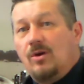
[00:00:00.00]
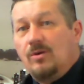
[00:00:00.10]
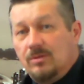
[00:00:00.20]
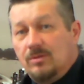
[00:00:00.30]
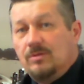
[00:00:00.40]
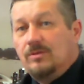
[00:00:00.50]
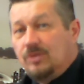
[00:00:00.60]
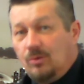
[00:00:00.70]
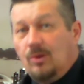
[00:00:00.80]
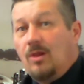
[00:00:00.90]

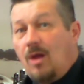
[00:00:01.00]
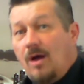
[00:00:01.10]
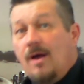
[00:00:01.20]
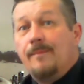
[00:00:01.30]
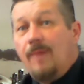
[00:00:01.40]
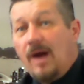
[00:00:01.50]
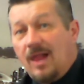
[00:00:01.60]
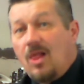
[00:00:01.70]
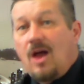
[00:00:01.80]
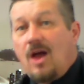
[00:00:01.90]
know, by
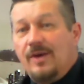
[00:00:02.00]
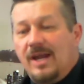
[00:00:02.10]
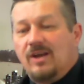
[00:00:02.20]
a lot right now.